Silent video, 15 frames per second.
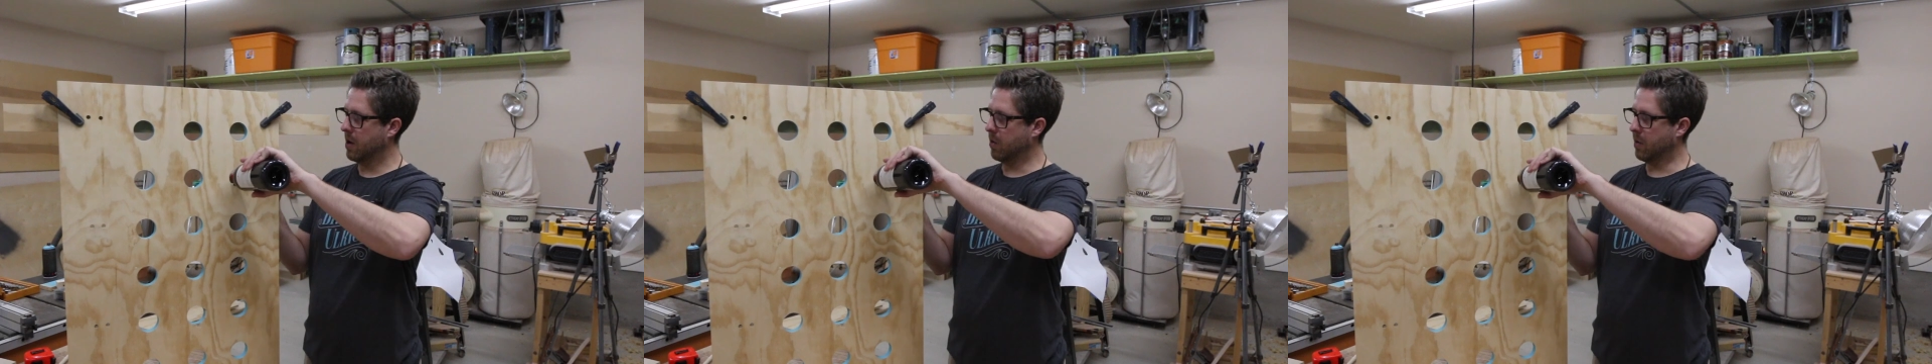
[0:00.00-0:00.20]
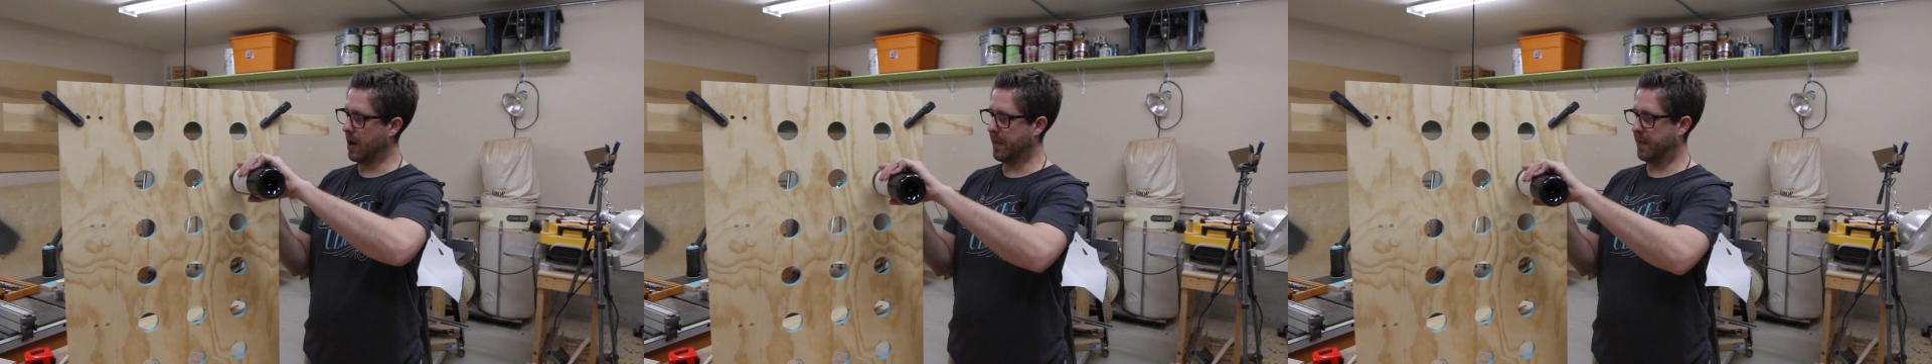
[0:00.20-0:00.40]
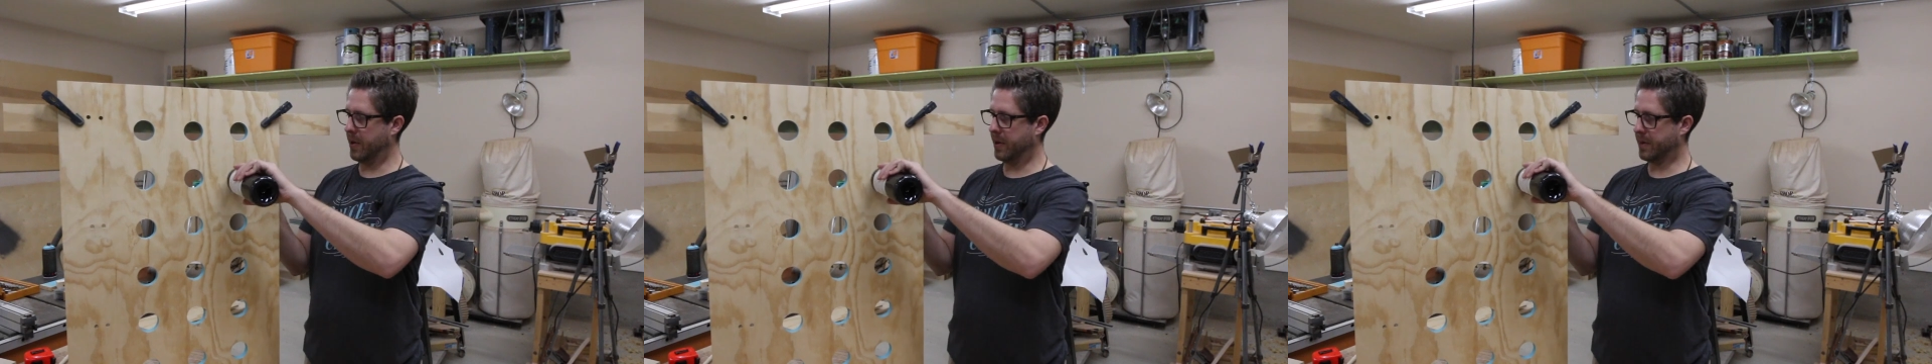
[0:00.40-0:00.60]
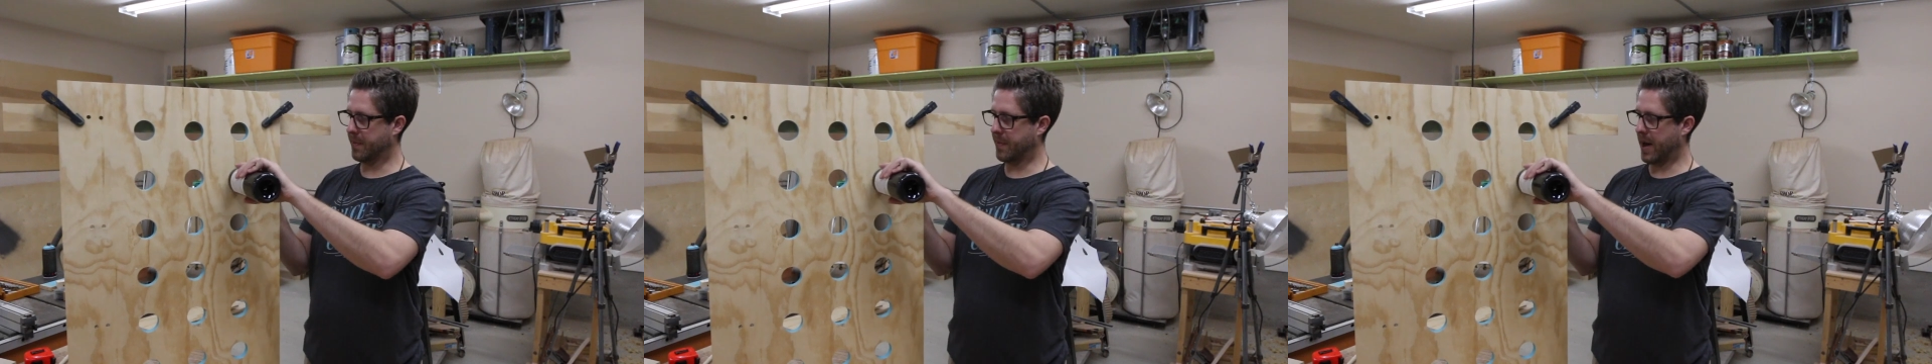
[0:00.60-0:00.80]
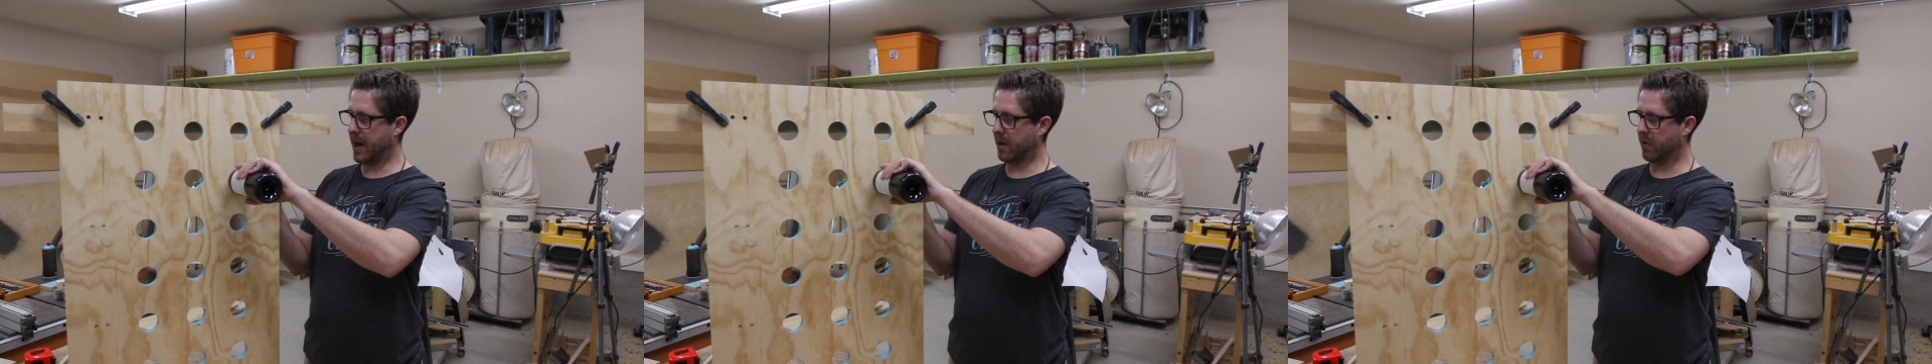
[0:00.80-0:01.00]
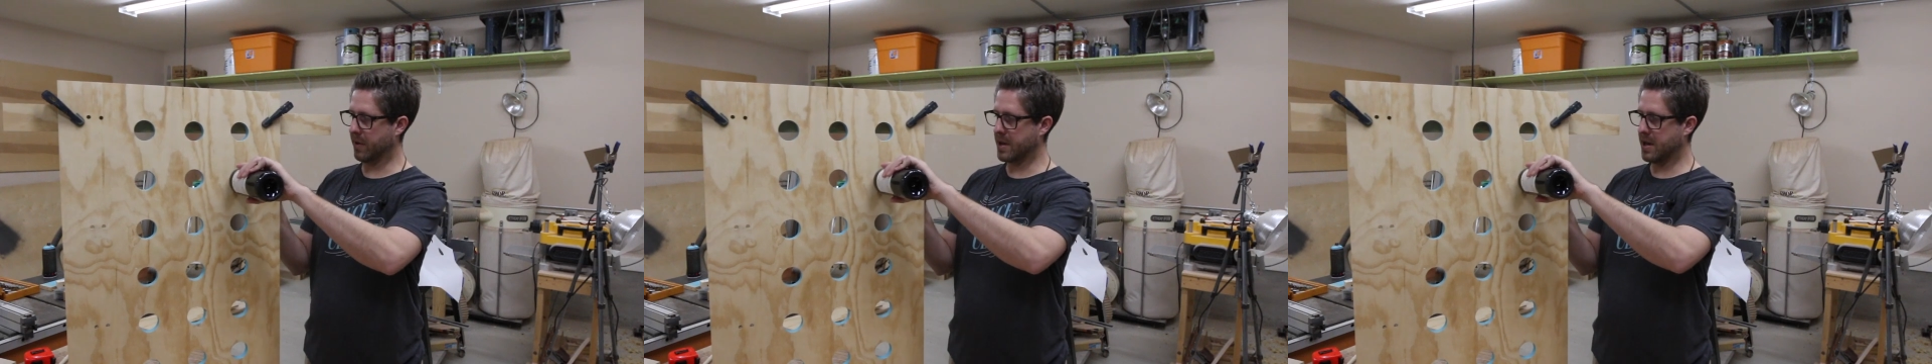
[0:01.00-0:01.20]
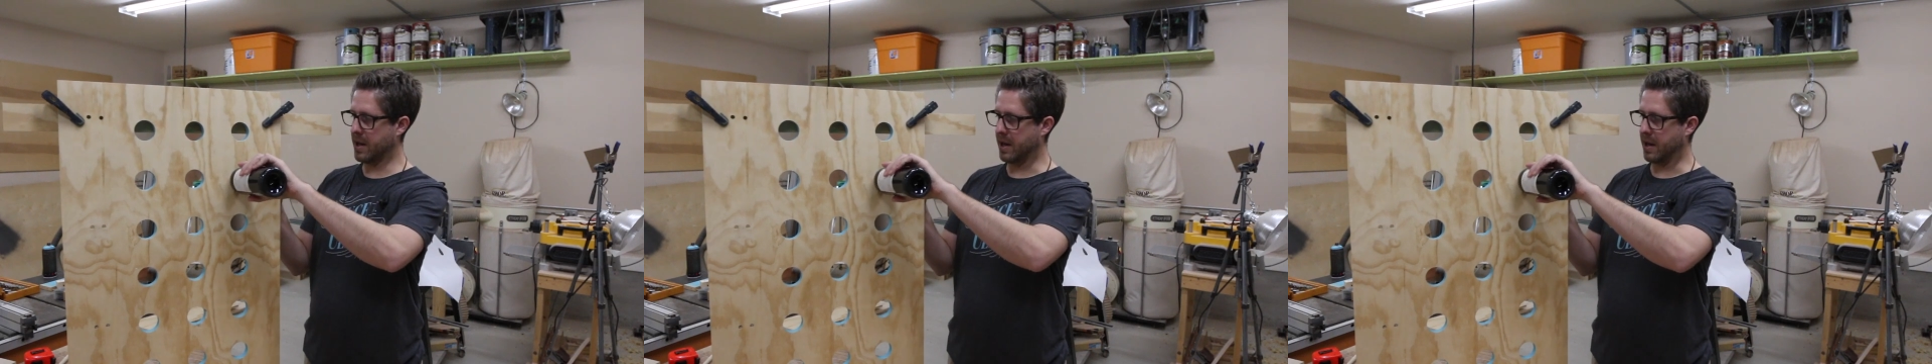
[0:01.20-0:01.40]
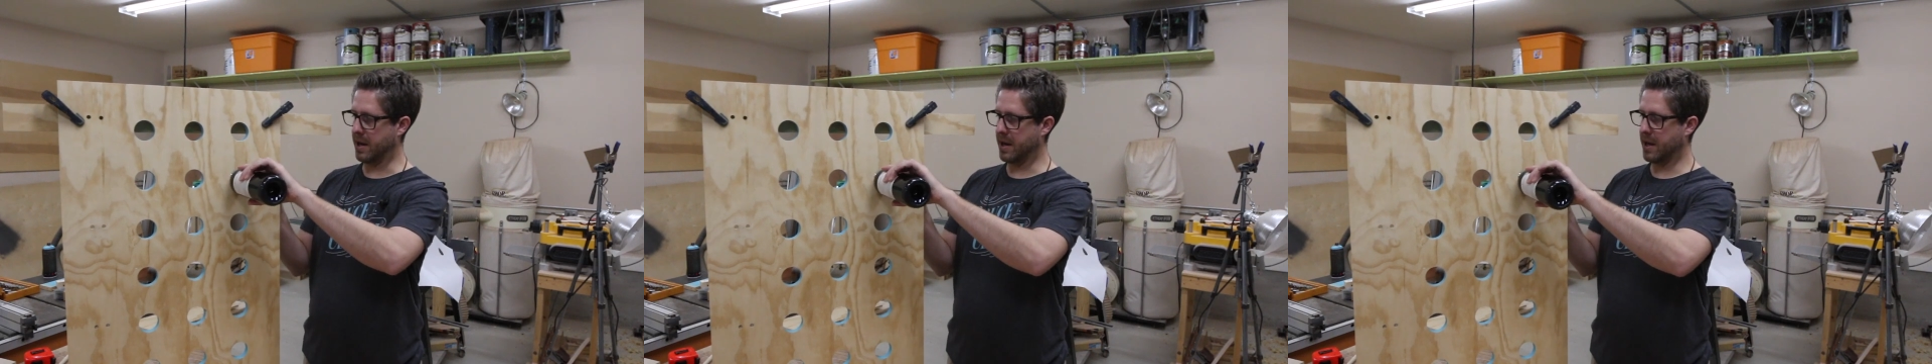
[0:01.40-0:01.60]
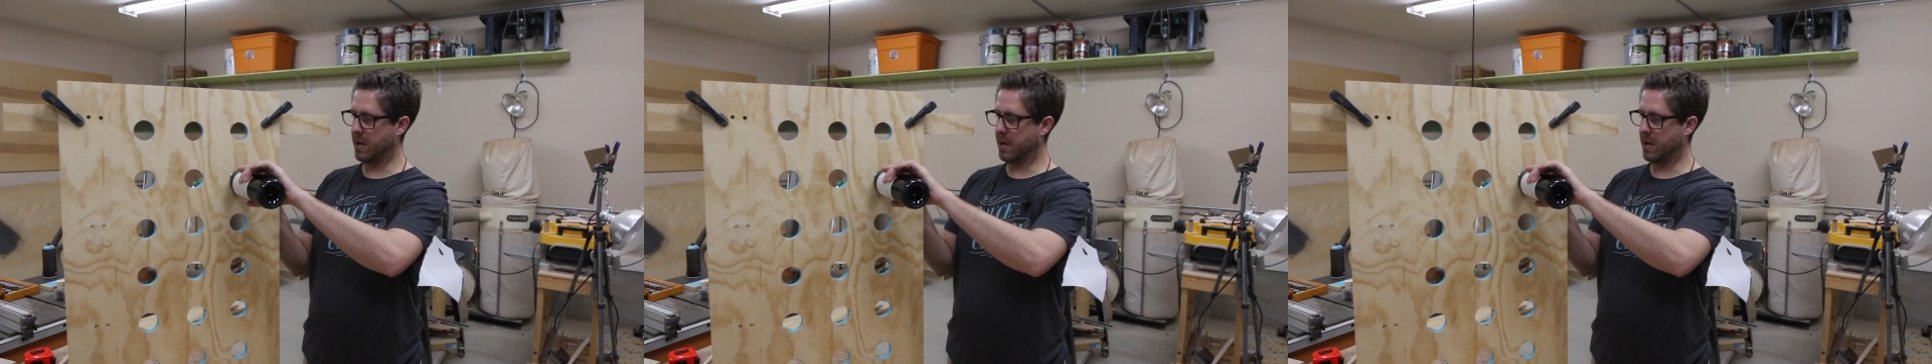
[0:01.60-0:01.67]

when I put the bottle in,